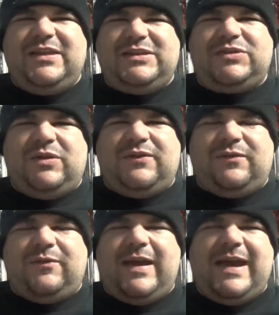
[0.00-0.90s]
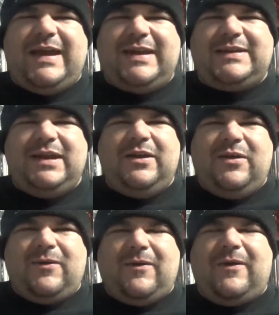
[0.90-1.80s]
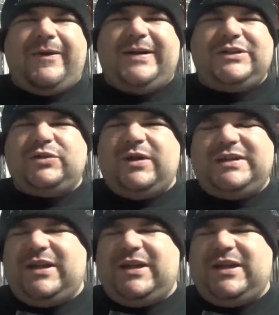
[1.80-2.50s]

the sort of red or orange sort of